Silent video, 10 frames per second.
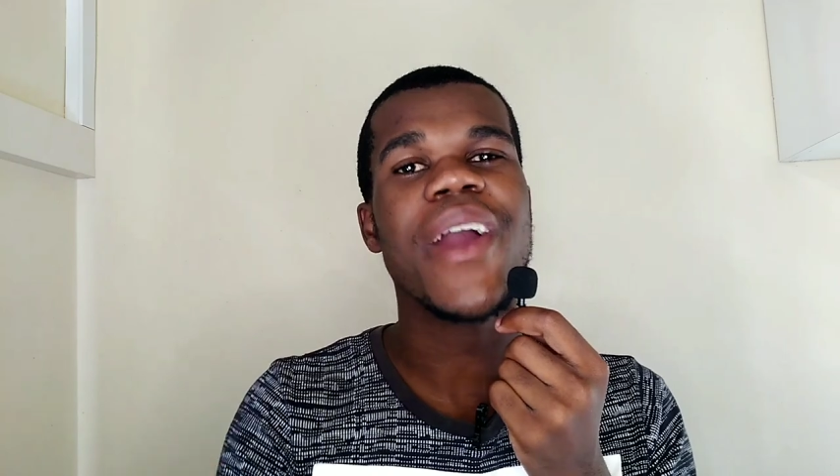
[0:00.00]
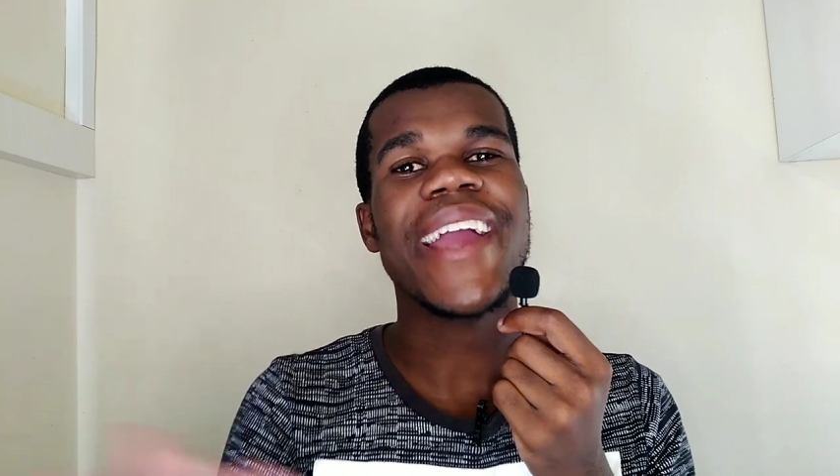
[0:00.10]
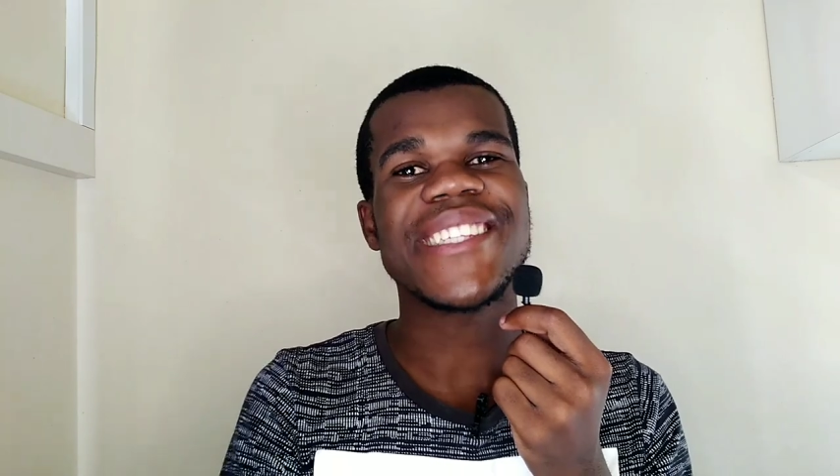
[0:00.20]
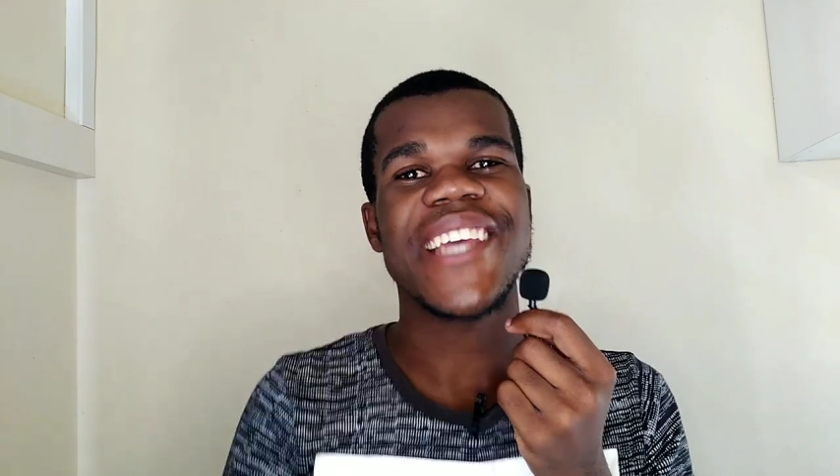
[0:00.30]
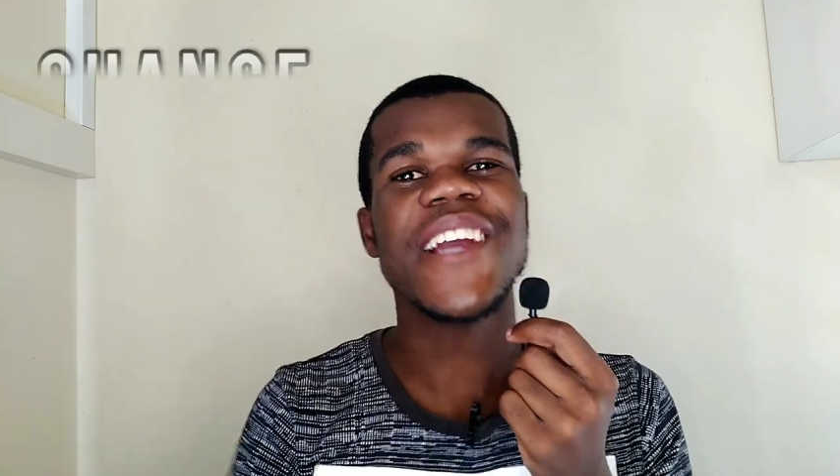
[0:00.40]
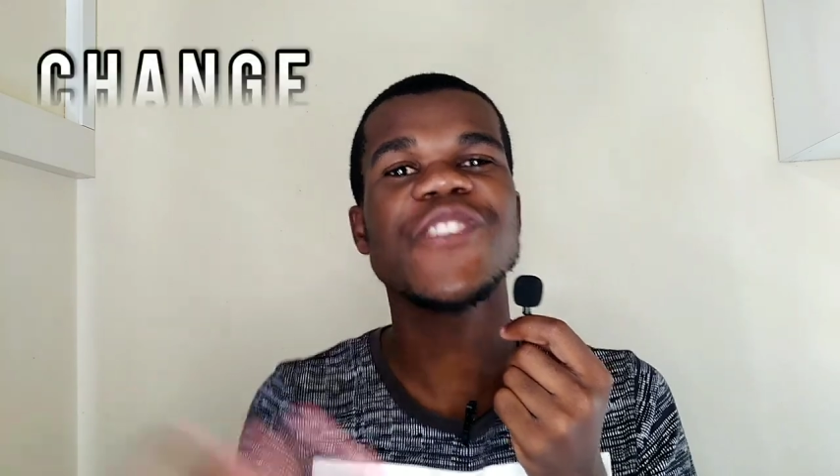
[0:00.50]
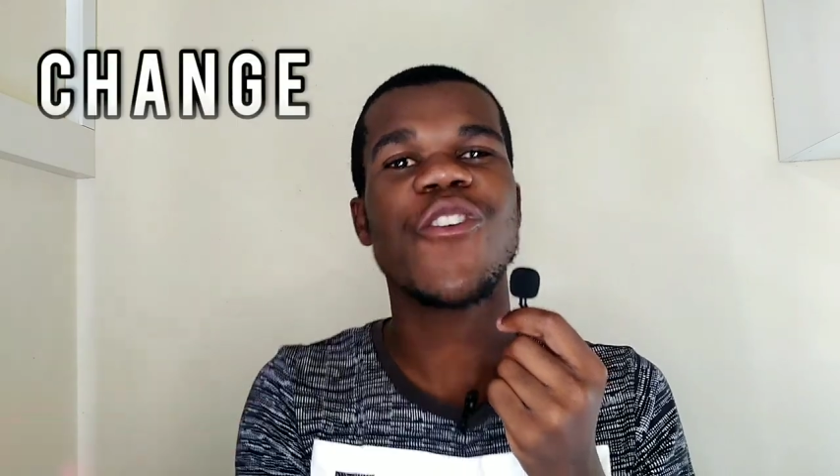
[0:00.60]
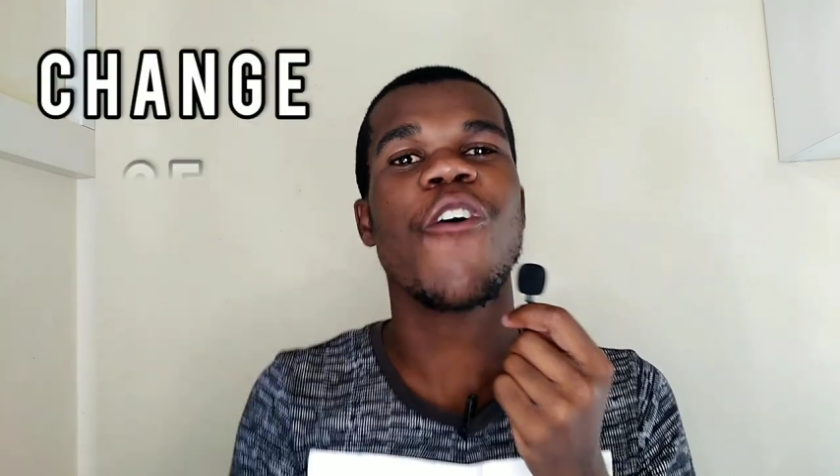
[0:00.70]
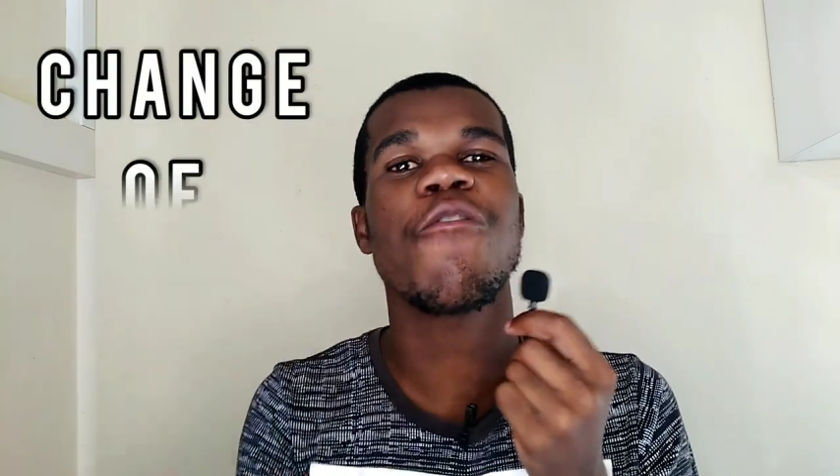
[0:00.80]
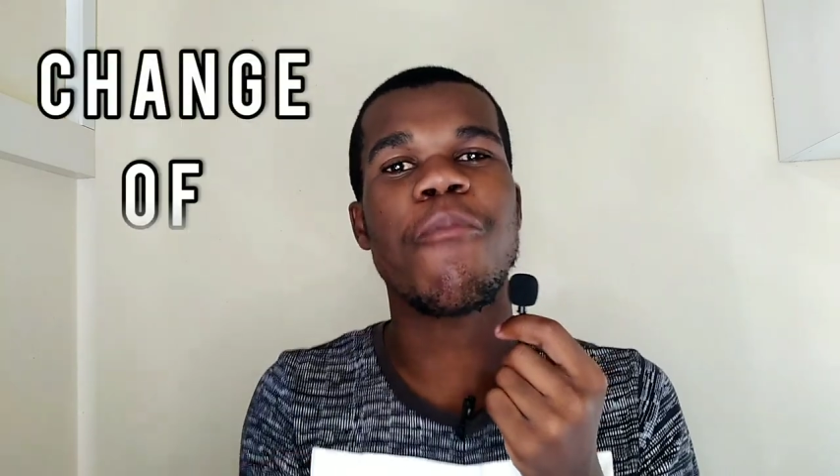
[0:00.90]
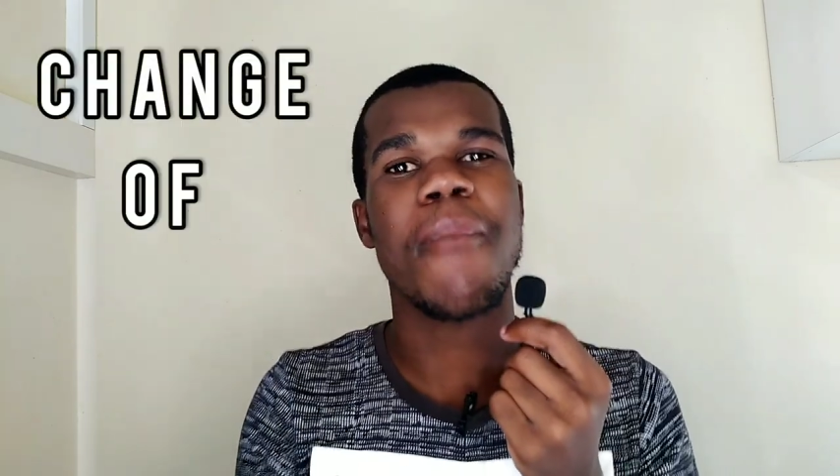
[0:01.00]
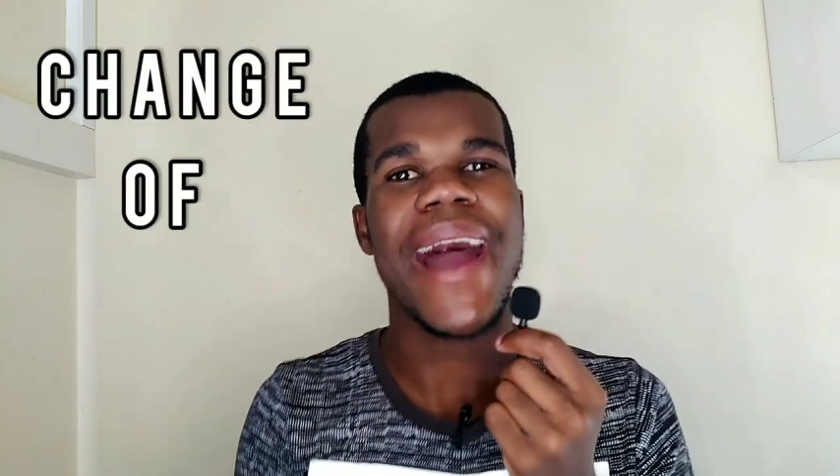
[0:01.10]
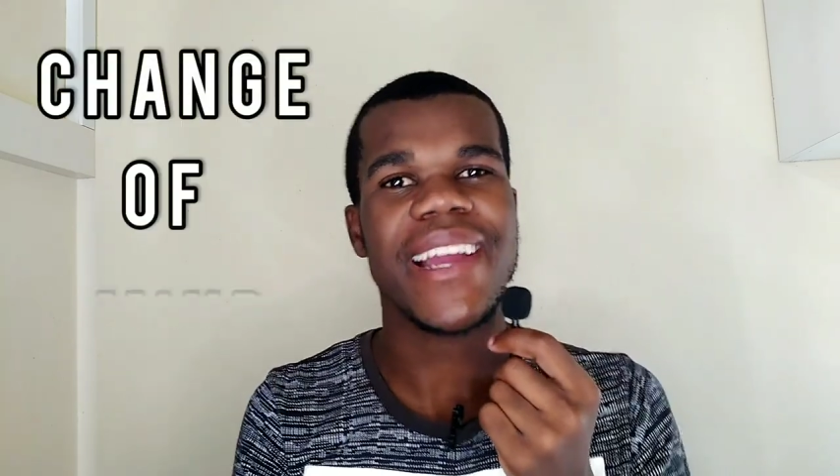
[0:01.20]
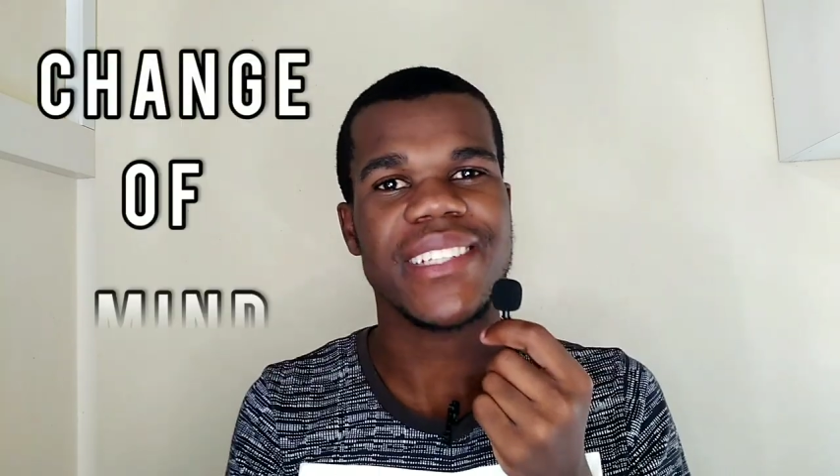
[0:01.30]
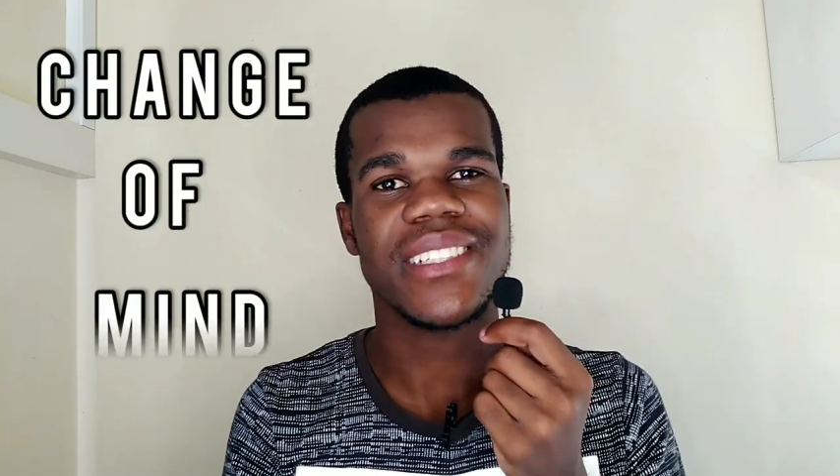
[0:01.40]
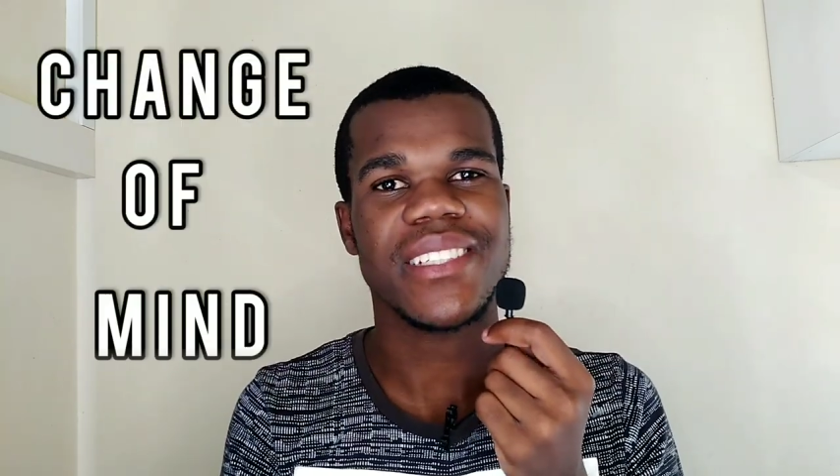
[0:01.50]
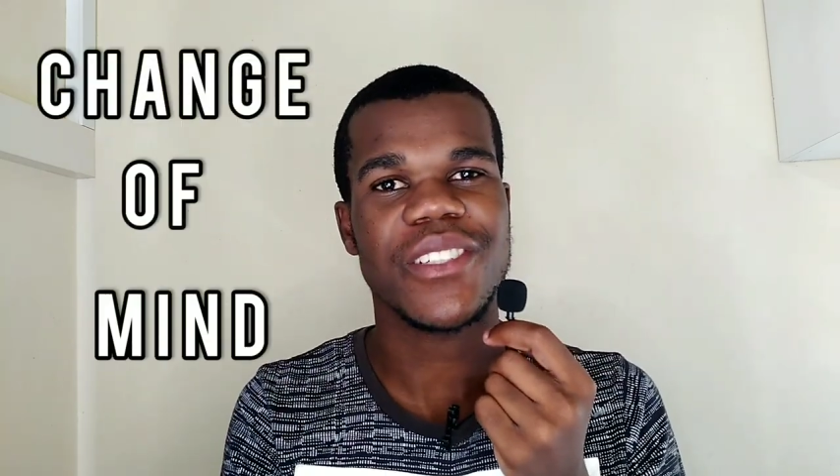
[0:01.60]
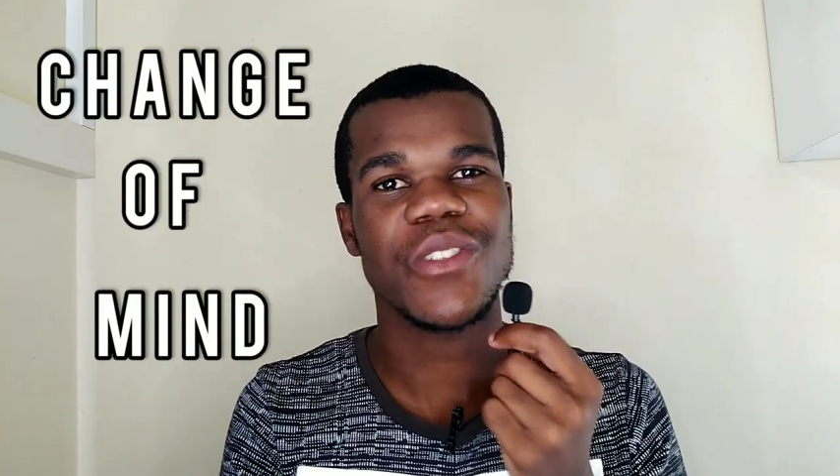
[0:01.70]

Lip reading: a change of mind.